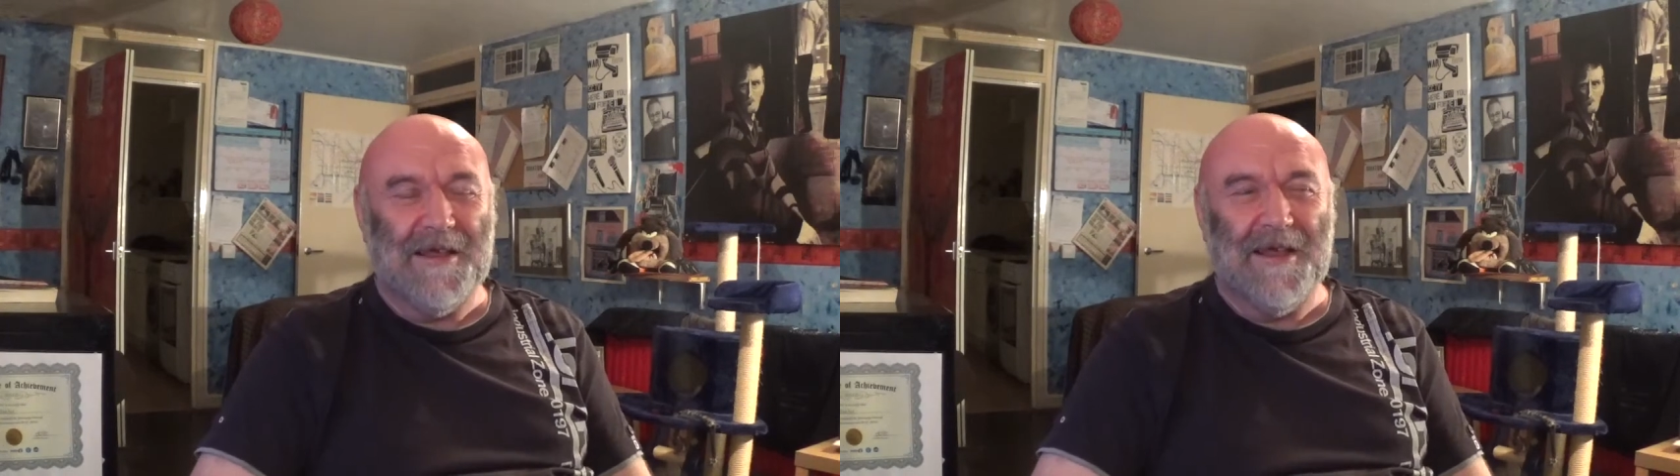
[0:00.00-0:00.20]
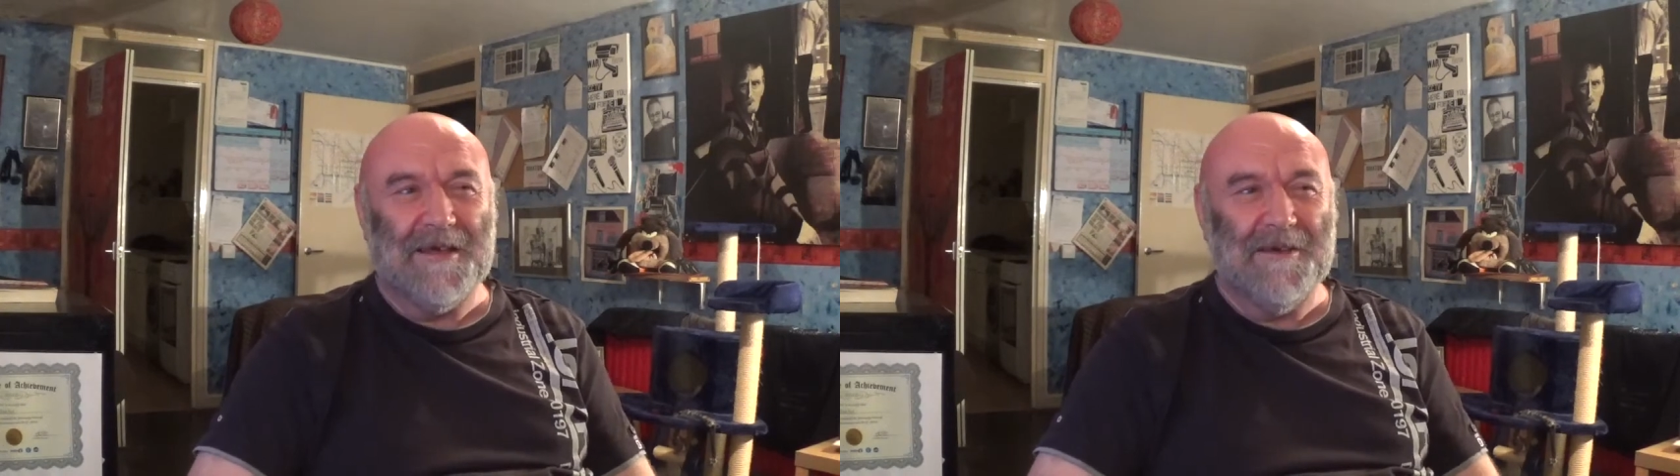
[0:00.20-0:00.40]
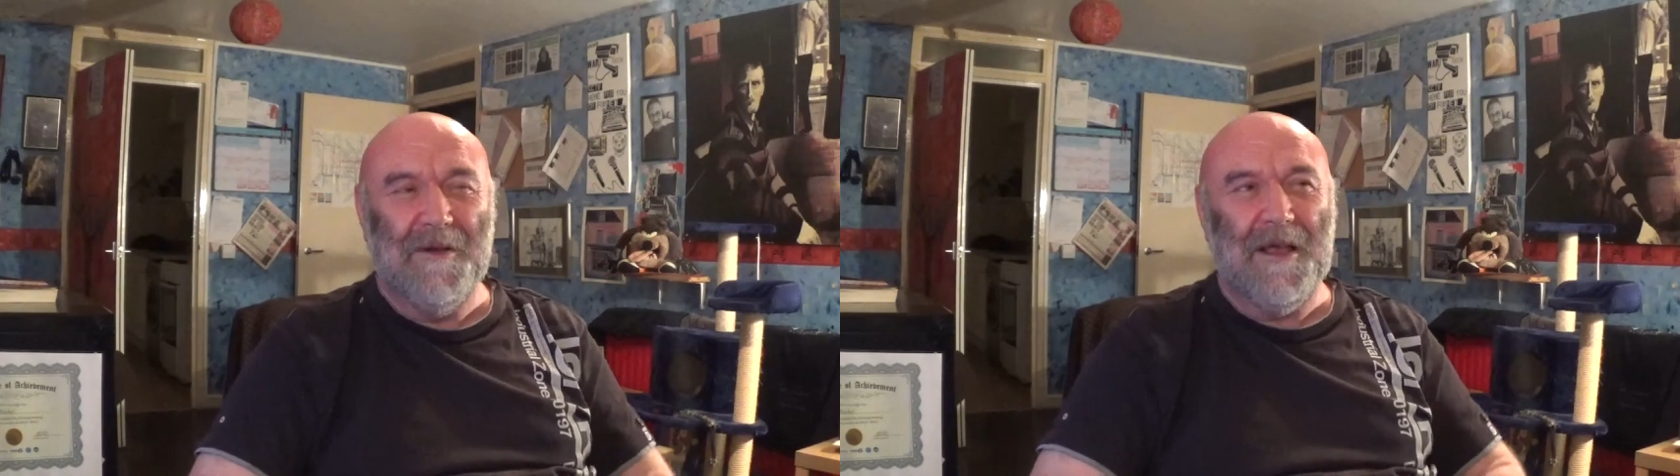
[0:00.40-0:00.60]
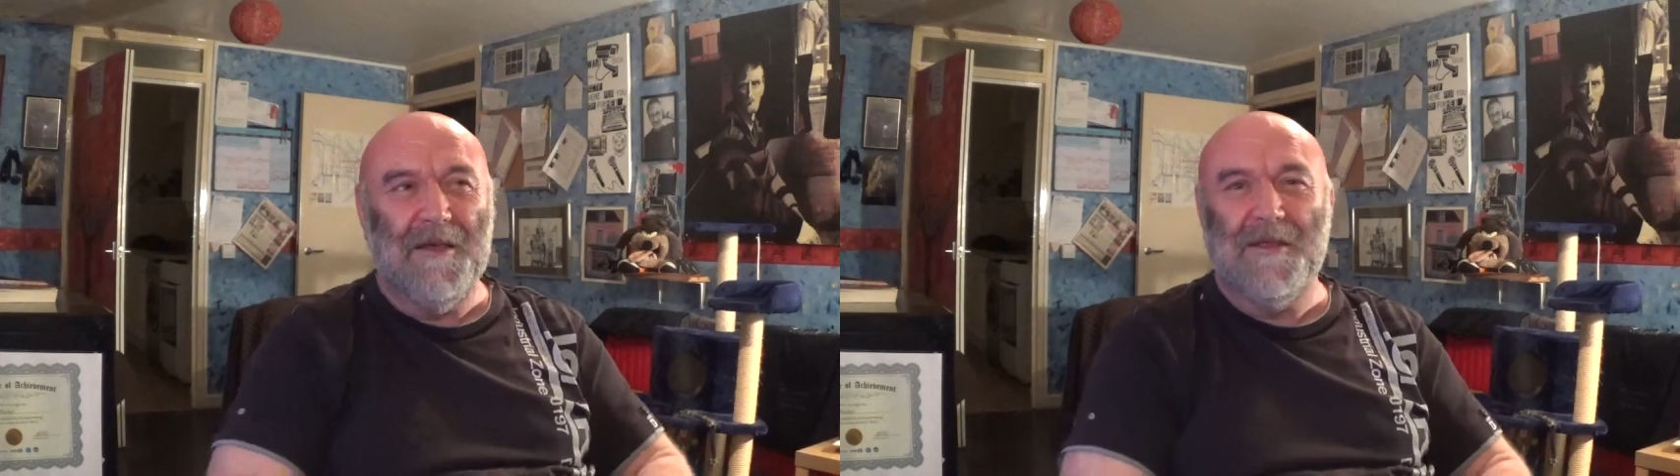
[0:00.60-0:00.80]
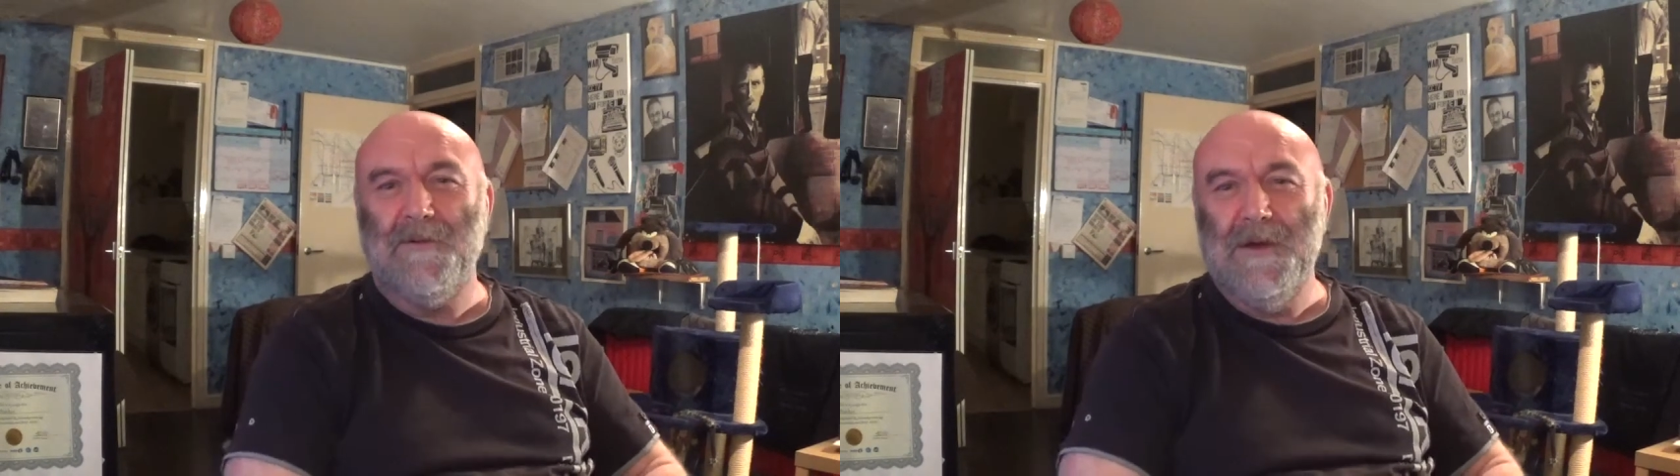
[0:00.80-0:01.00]
like
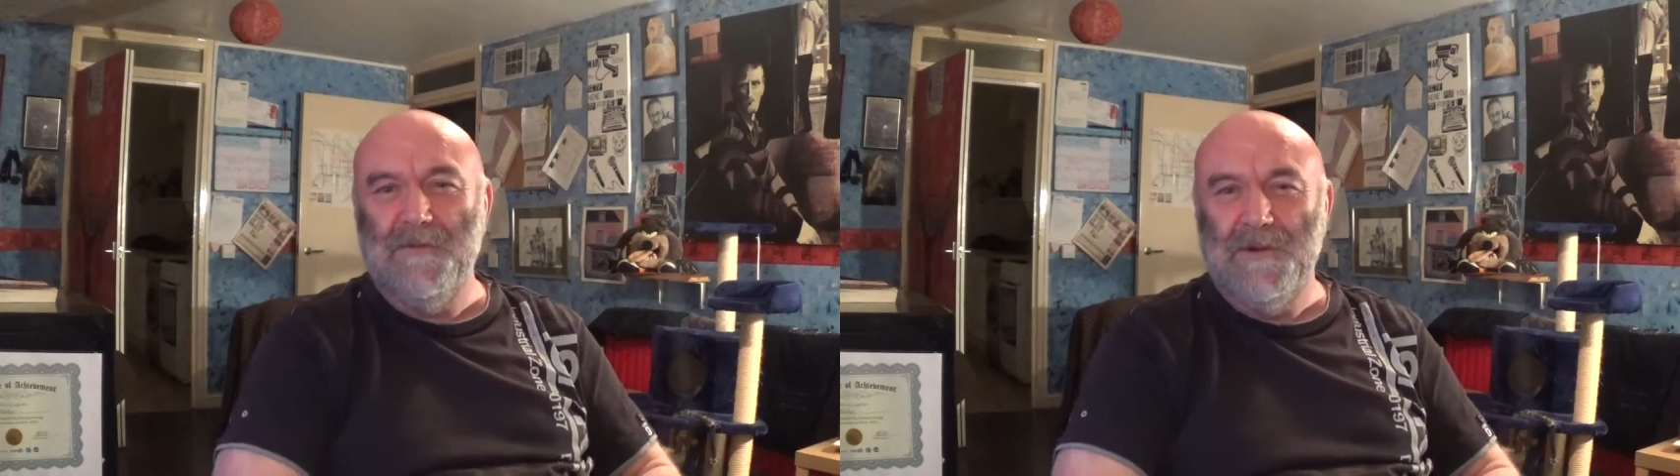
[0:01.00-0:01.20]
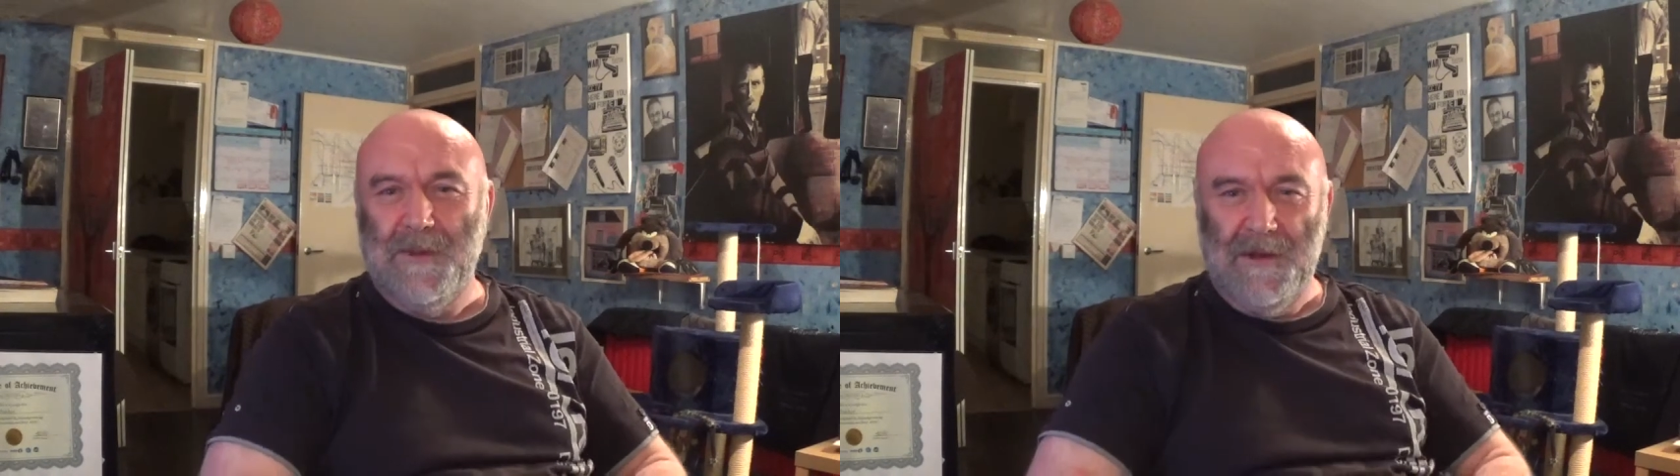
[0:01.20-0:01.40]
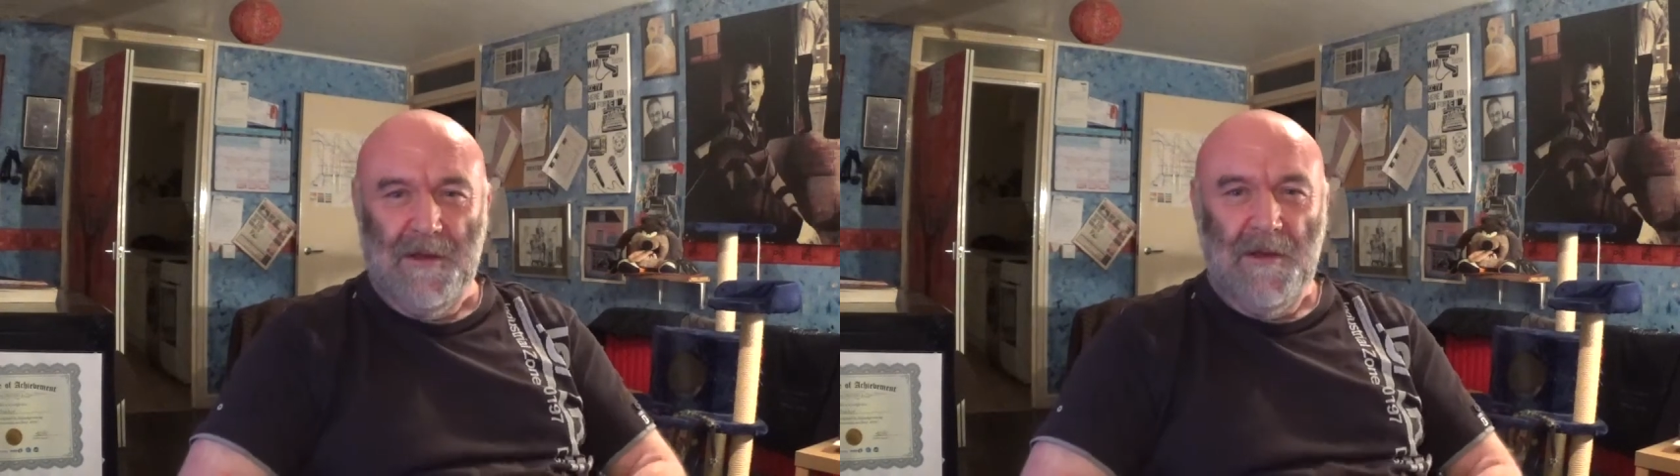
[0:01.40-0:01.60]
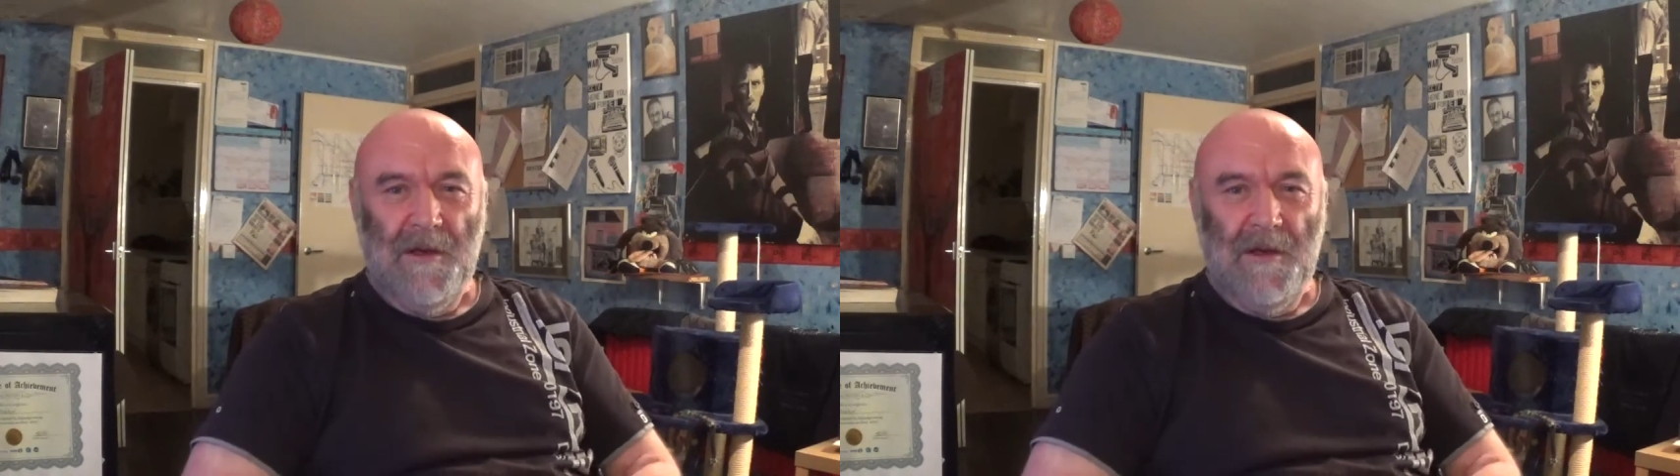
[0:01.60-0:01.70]
the Queen would be,